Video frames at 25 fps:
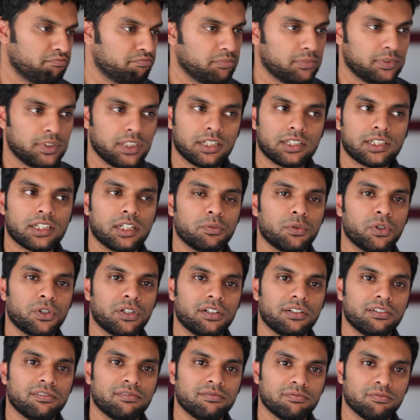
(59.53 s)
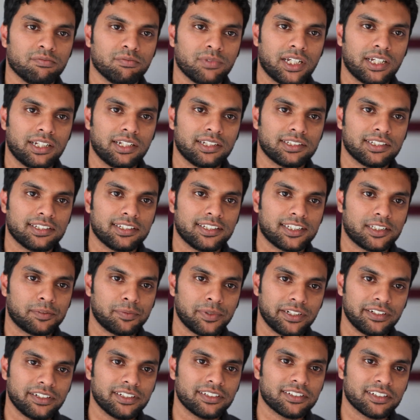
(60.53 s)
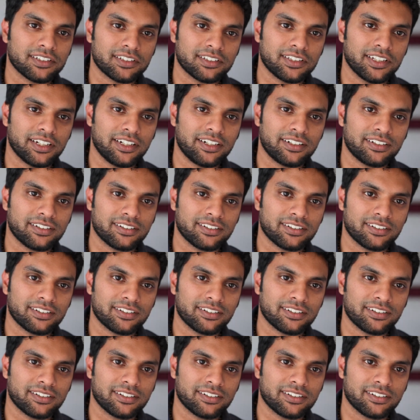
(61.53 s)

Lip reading: just about Linus's experiences there.